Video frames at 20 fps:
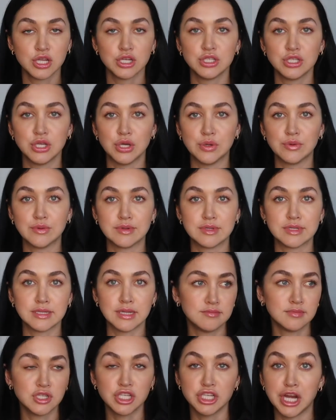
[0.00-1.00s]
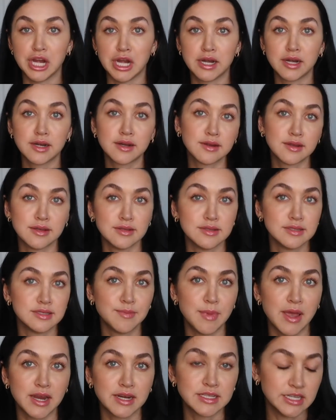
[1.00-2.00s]
don't share because
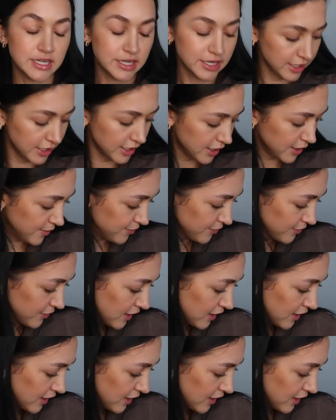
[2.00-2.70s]
bacteria.